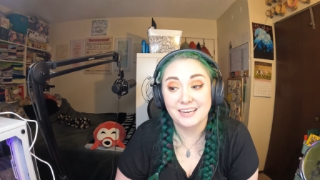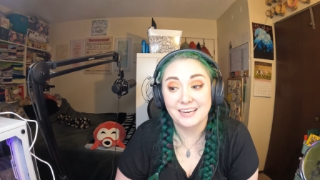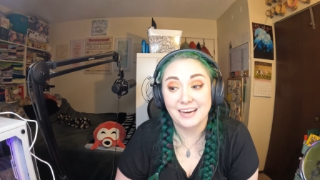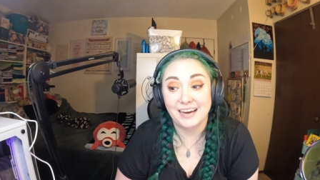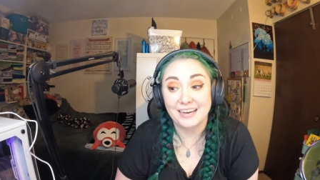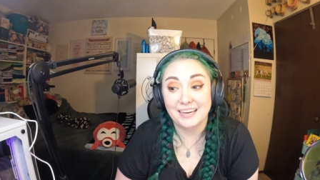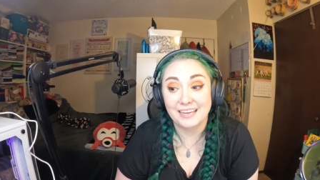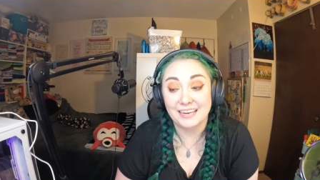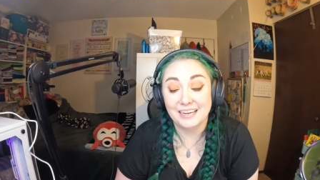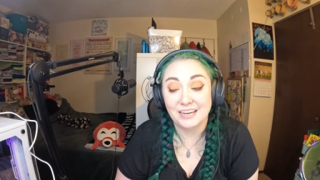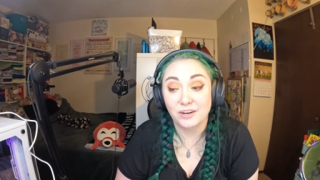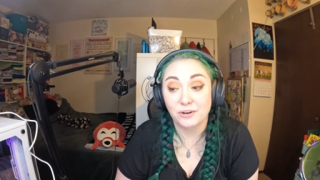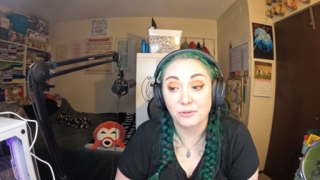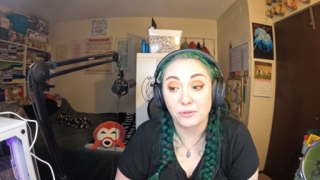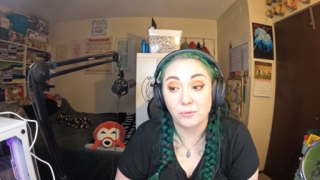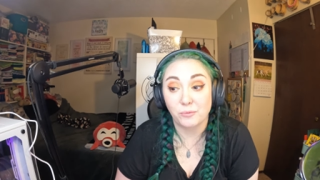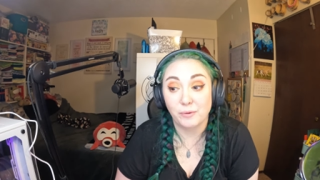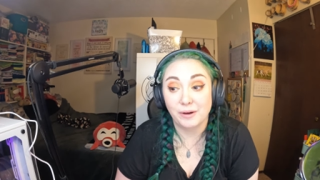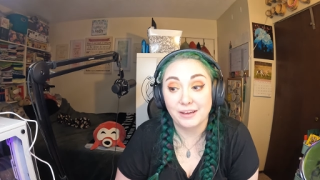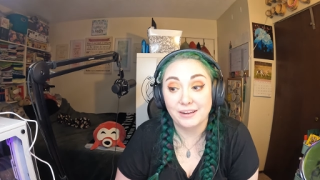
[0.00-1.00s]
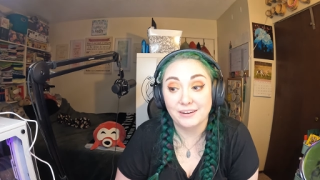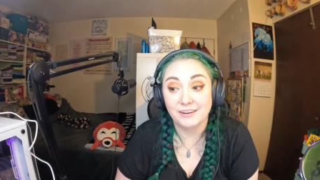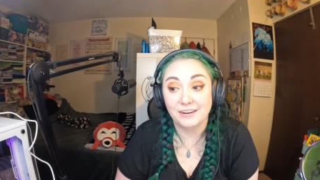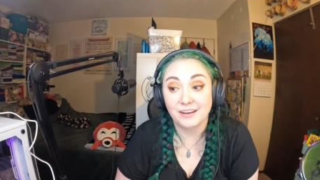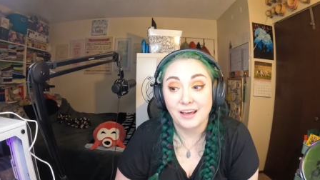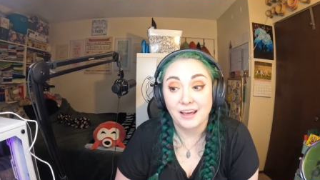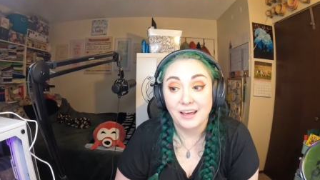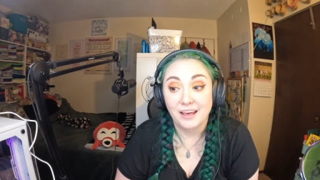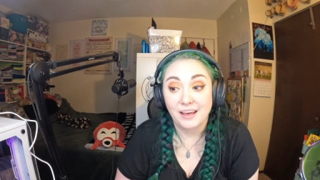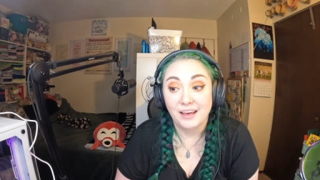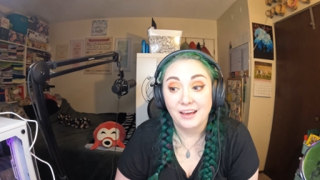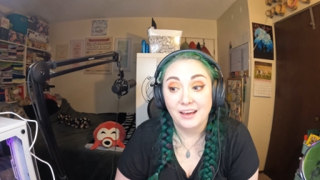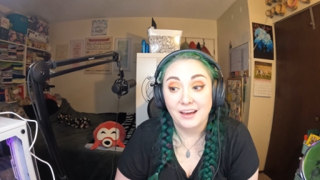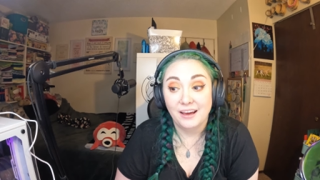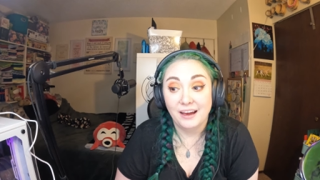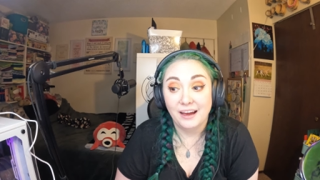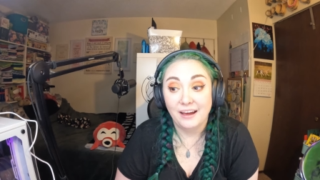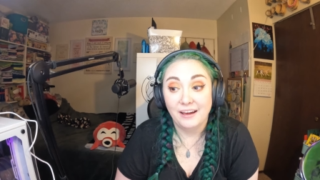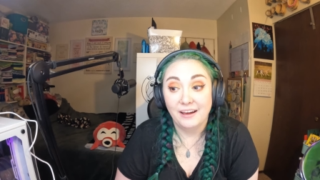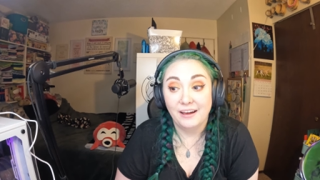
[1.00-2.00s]
I can hear the wind
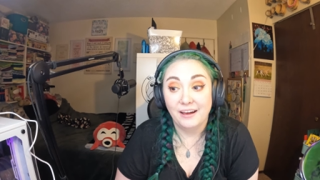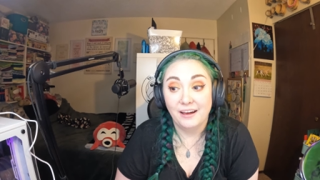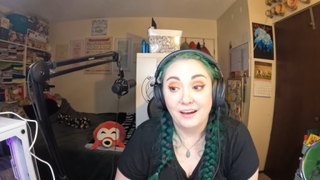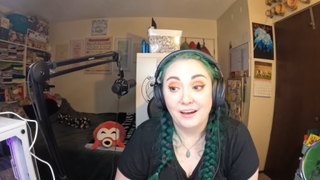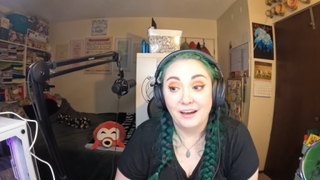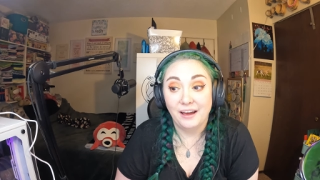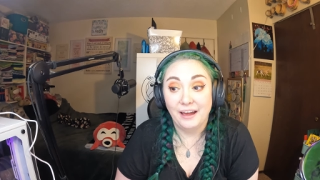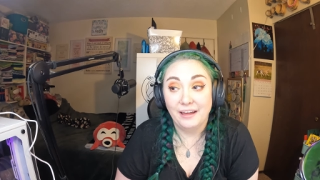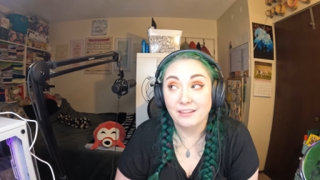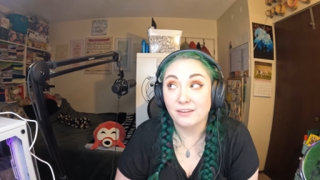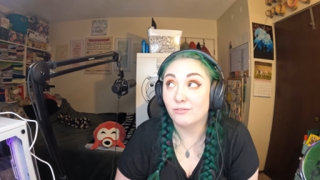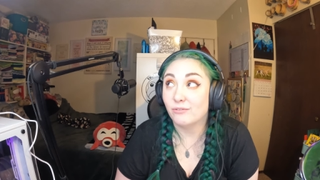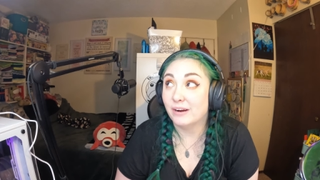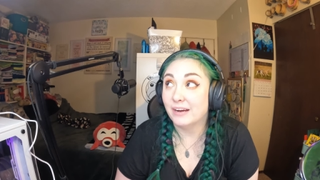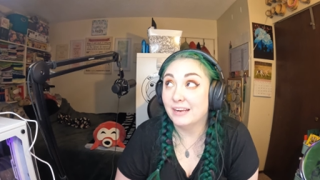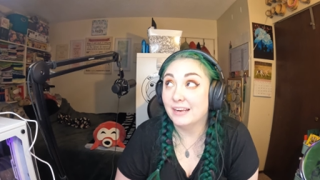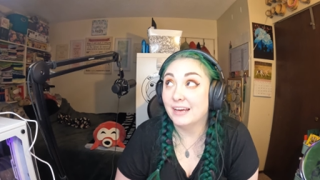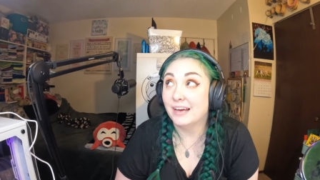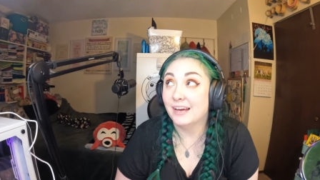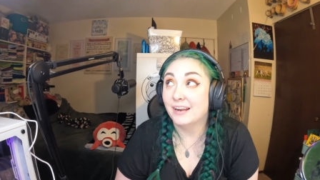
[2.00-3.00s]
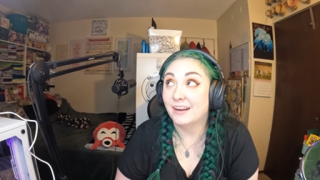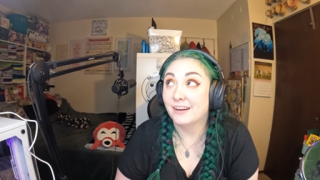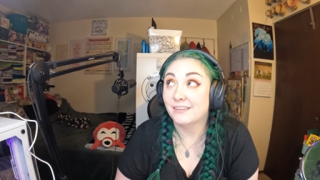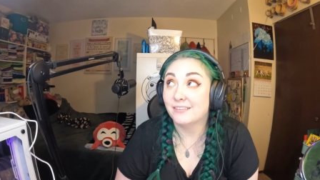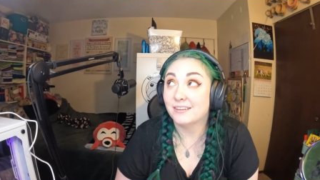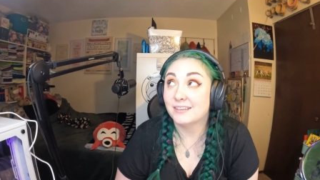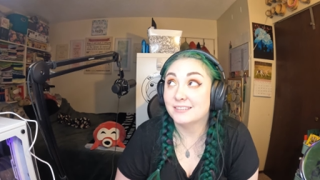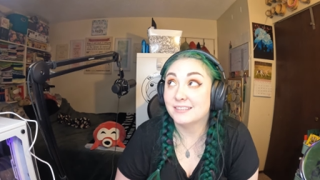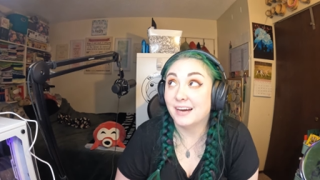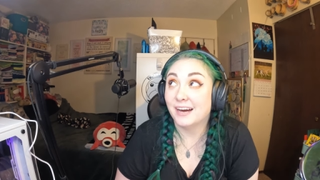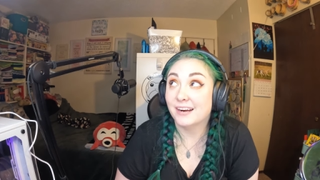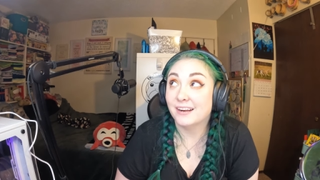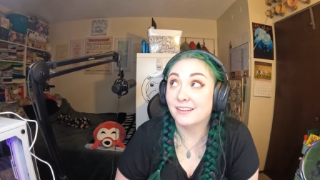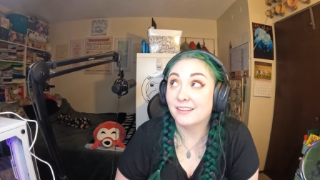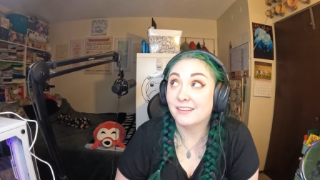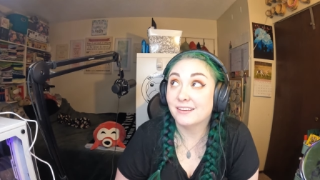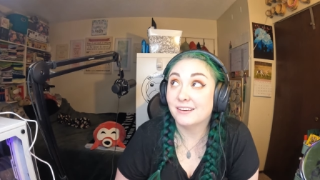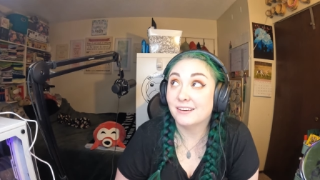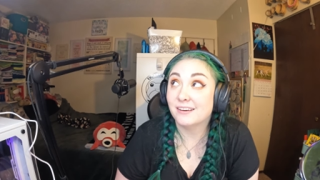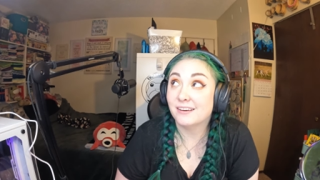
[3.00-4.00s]
uh, and the rain hitting the side
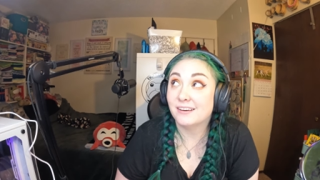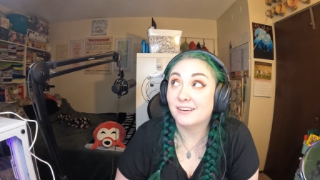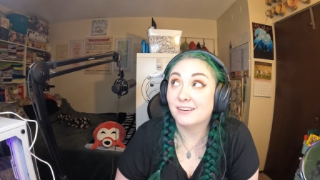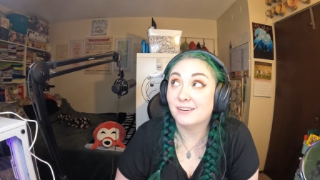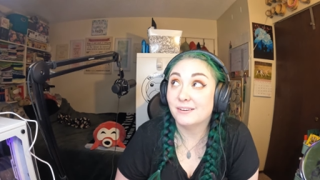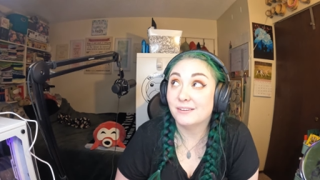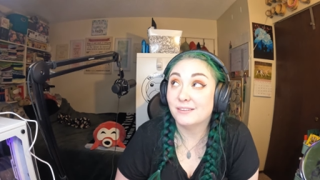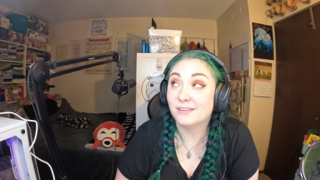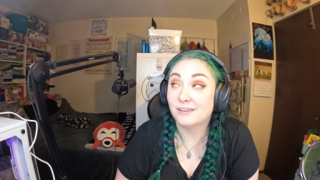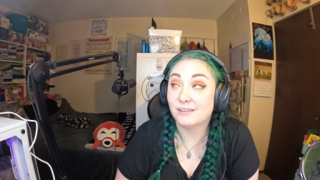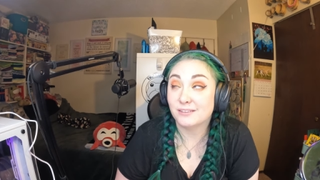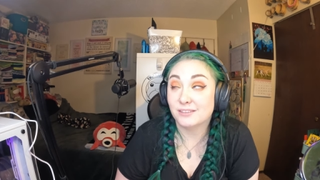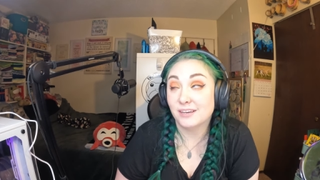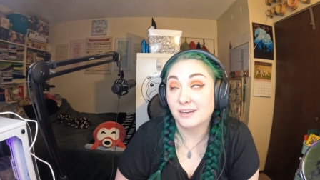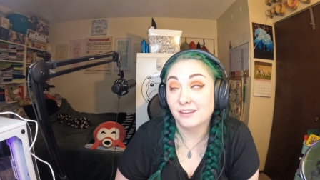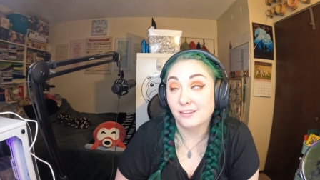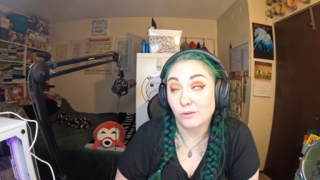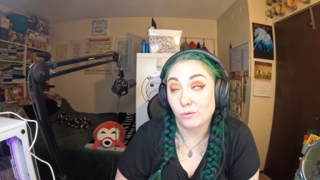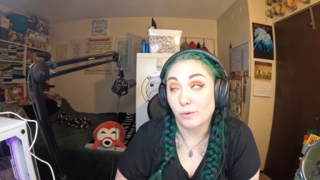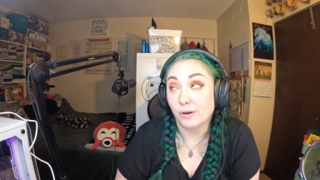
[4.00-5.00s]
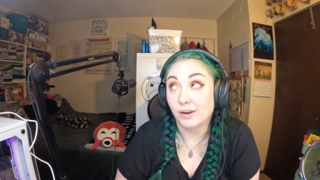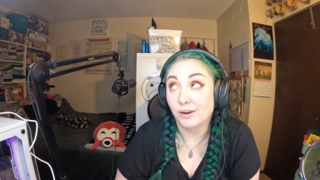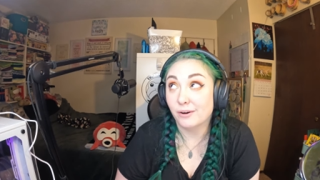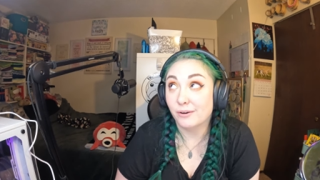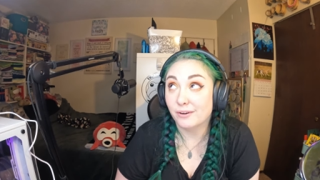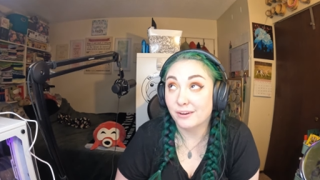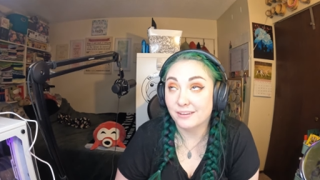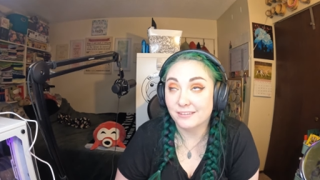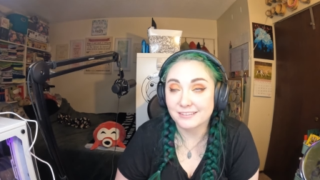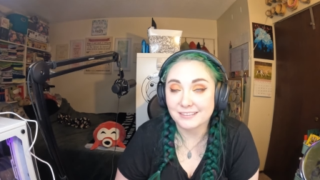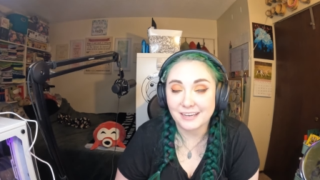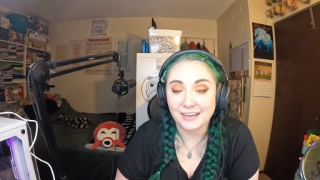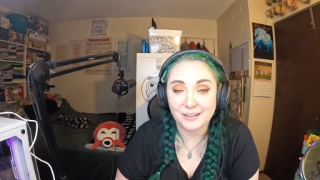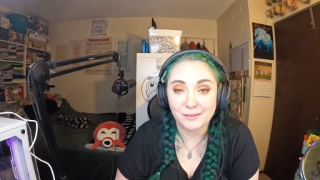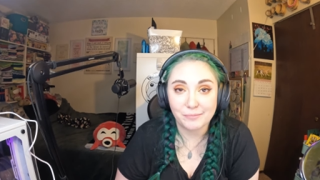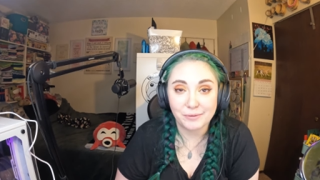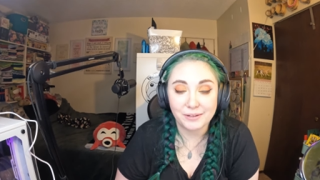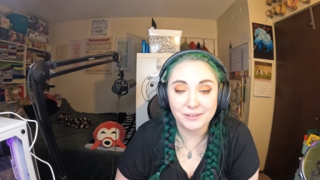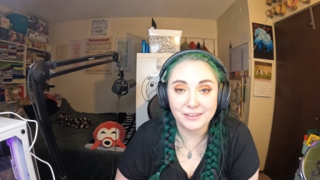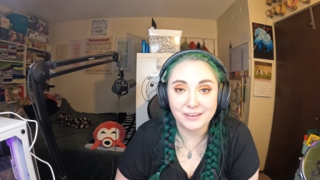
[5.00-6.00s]
of the, the hitting the window, hitting the side of
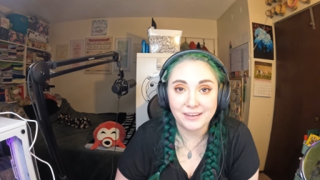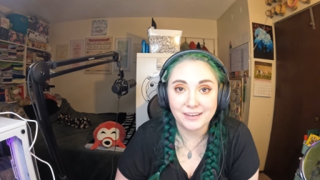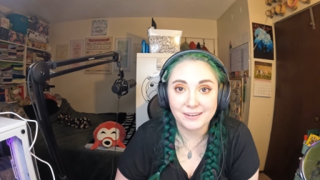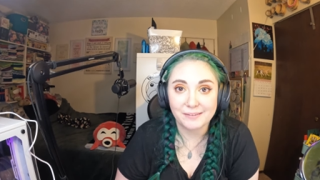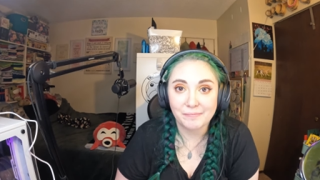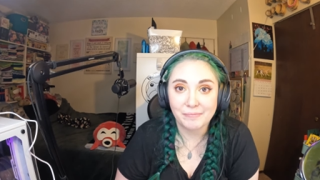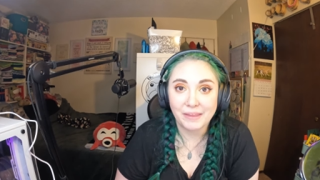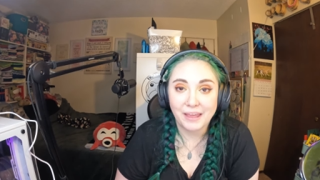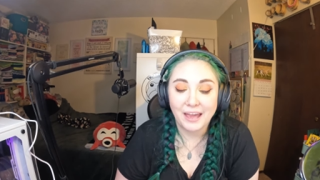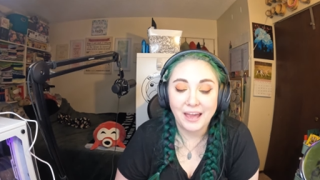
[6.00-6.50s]
the building.